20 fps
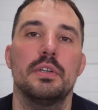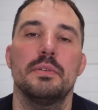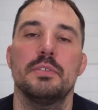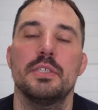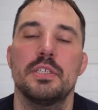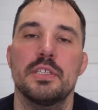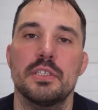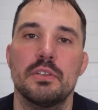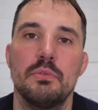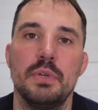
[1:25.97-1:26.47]

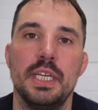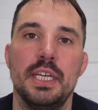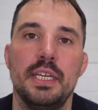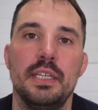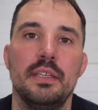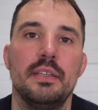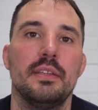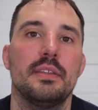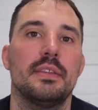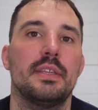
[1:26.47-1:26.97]

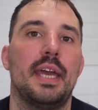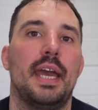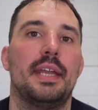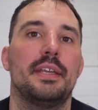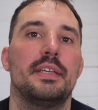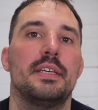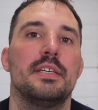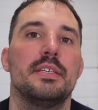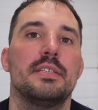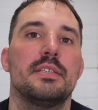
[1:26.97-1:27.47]
screen
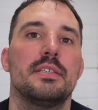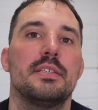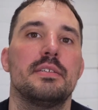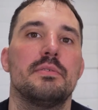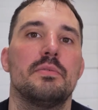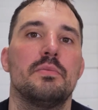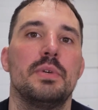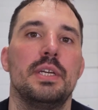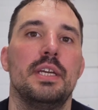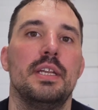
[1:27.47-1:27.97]
that
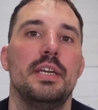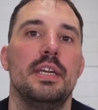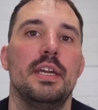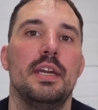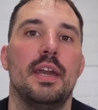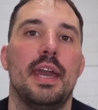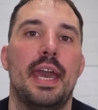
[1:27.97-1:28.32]
is really